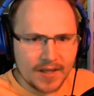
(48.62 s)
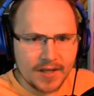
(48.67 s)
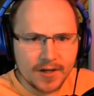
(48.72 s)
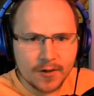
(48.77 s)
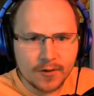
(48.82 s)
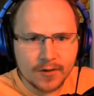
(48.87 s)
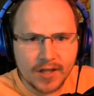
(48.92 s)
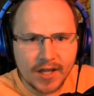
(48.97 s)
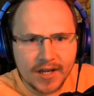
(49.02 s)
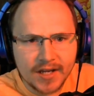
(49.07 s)
You
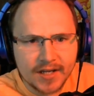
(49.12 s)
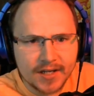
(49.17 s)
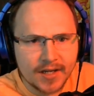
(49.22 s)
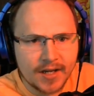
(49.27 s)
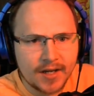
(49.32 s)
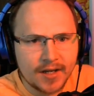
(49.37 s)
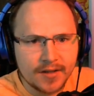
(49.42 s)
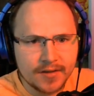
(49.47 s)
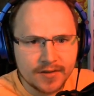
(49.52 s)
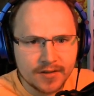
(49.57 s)
know, like
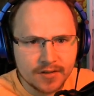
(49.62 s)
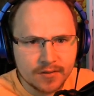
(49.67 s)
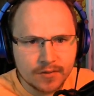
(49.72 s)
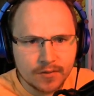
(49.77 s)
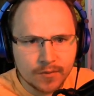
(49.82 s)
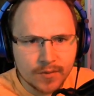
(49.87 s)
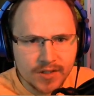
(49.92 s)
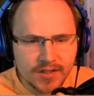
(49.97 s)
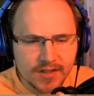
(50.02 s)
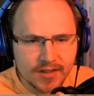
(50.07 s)

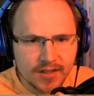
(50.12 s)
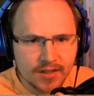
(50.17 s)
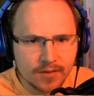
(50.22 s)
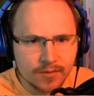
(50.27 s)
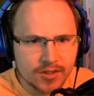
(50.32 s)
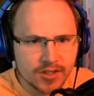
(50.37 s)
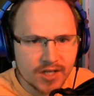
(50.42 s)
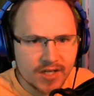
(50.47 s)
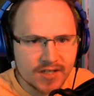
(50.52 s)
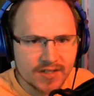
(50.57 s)
the recent thing
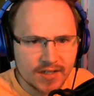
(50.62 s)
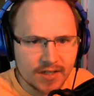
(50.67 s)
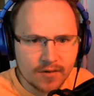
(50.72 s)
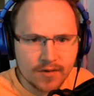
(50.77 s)
with Jess,